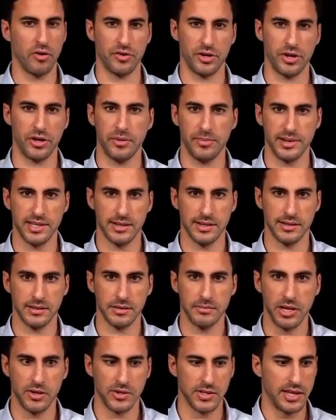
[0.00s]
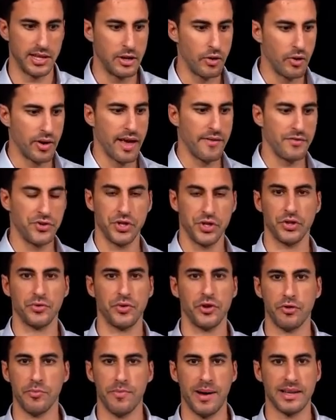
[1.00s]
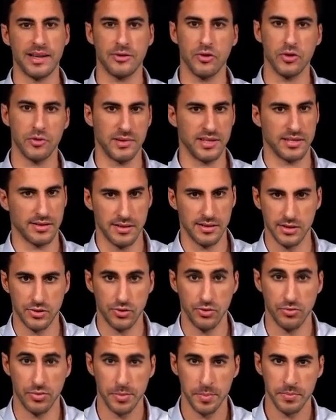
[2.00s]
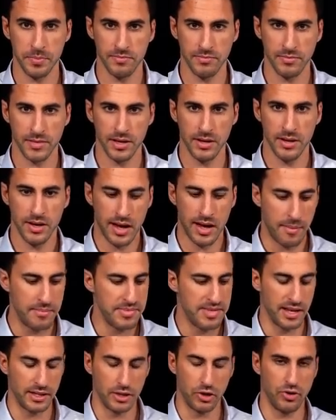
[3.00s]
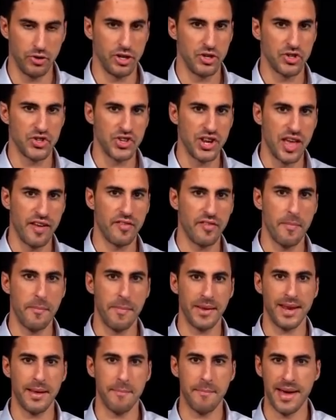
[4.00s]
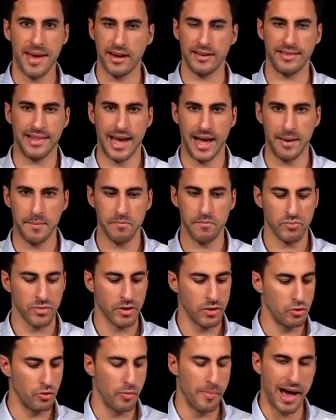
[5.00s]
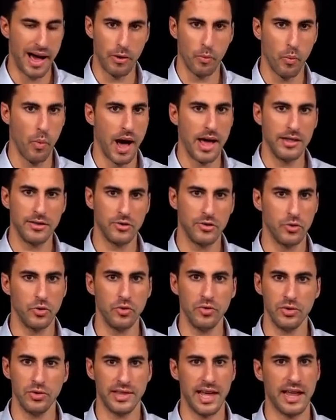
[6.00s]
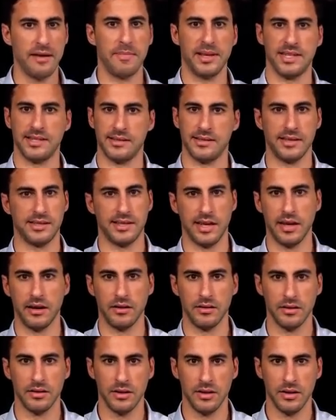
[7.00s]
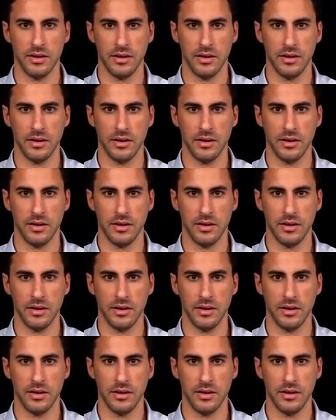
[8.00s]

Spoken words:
over their business, because they don't have children to pass those businesses to. I'm telling you, there's never been a better time to buy 1, 2, 10 businesses a year.